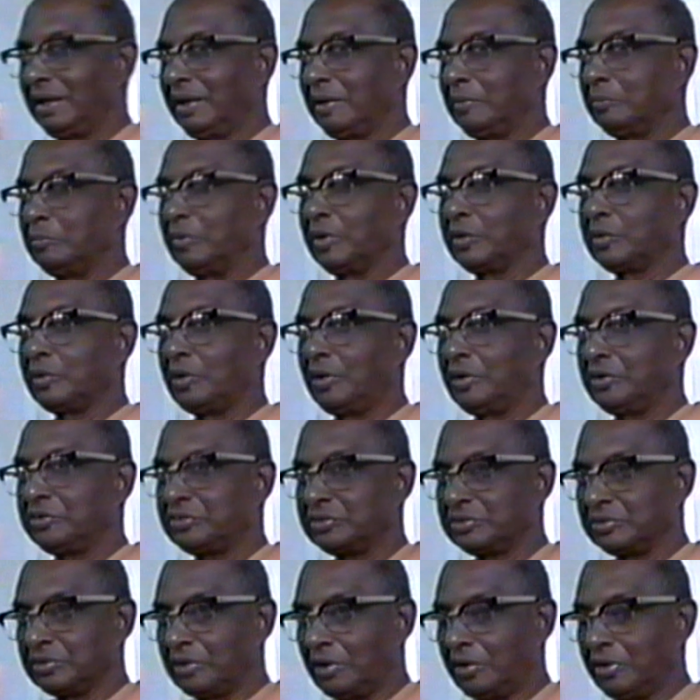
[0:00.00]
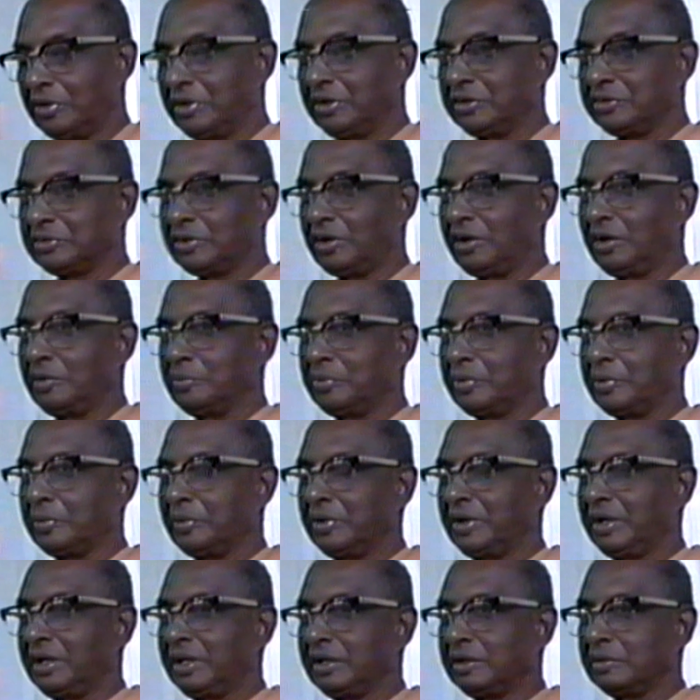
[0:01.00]
Because God is
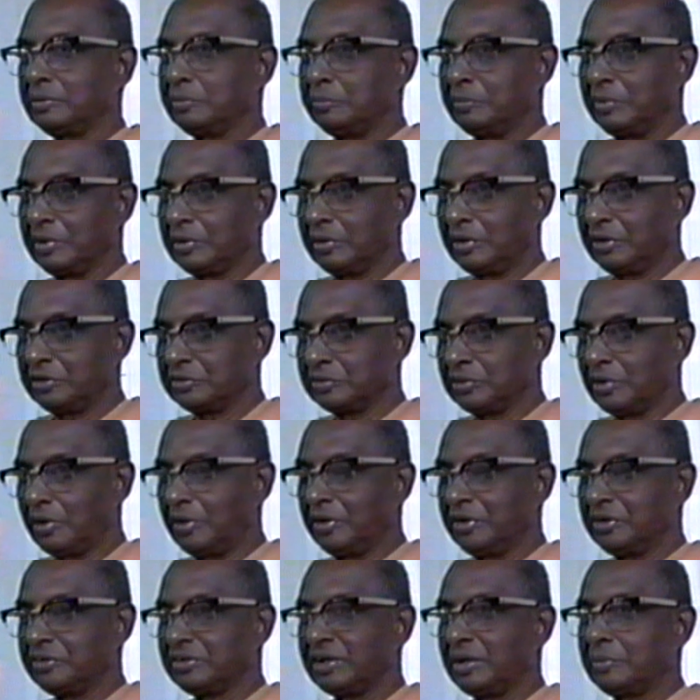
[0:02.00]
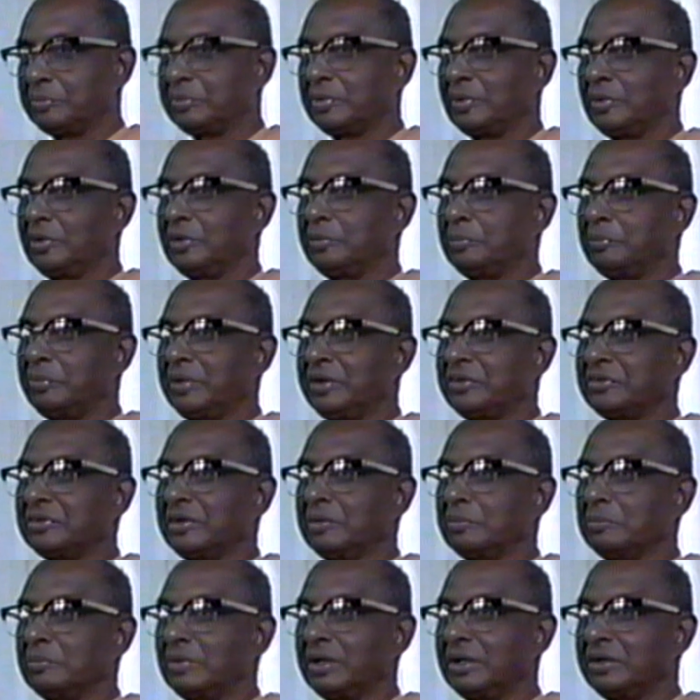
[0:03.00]
all-pervading, because God is absolute peace
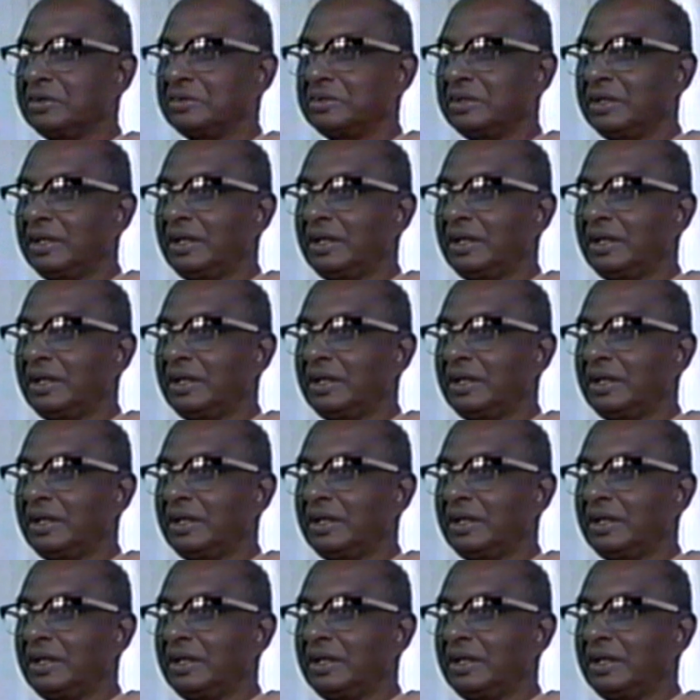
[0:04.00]
and bliss,